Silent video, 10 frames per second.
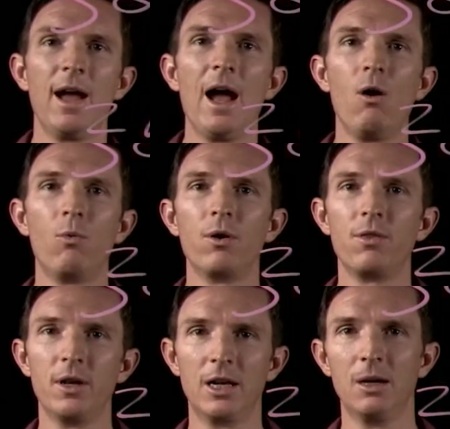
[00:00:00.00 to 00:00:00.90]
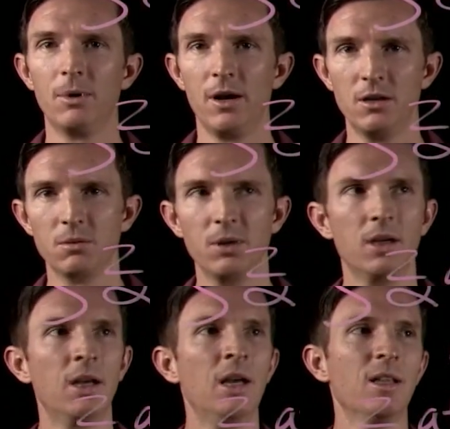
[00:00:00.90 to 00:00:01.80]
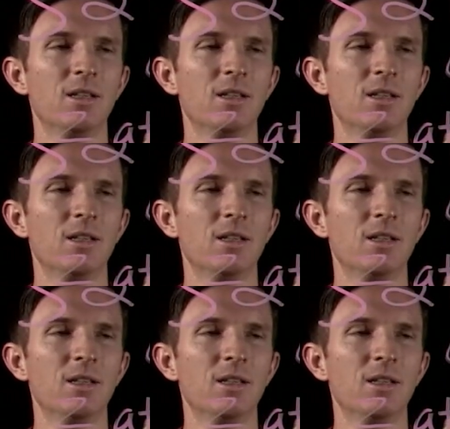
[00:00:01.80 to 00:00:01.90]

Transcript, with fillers: of how we're thinking about entropy.